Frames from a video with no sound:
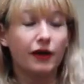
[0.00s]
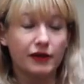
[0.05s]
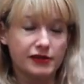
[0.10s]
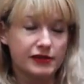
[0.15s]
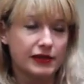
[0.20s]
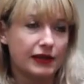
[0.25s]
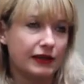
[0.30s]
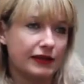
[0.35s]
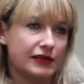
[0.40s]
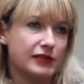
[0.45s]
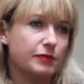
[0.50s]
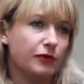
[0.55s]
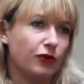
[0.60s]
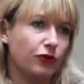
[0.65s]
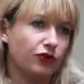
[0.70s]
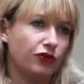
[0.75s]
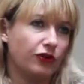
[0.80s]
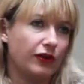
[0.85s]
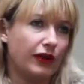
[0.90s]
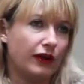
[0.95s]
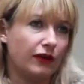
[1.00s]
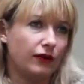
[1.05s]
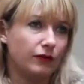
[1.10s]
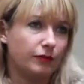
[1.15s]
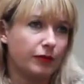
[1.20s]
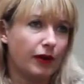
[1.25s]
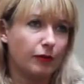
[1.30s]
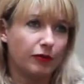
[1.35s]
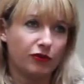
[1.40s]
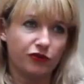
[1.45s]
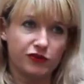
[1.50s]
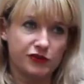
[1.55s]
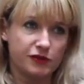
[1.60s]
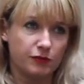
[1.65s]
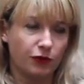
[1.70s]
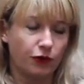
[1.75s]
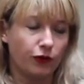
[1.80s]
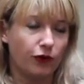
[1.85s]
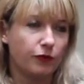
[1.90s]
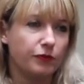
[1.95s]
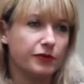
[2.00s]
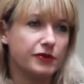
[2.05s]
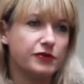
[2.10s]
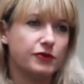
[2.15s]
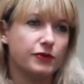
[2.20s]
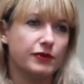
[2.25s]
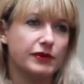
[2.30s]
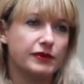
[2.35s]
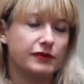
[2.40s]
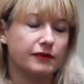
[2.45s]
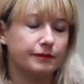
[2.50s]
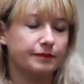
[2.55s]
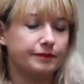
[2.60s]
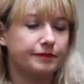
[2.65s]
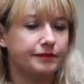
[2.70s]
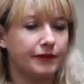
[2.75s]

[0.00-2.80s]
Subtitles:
are seeing an explosion now. Publishers are more open to it.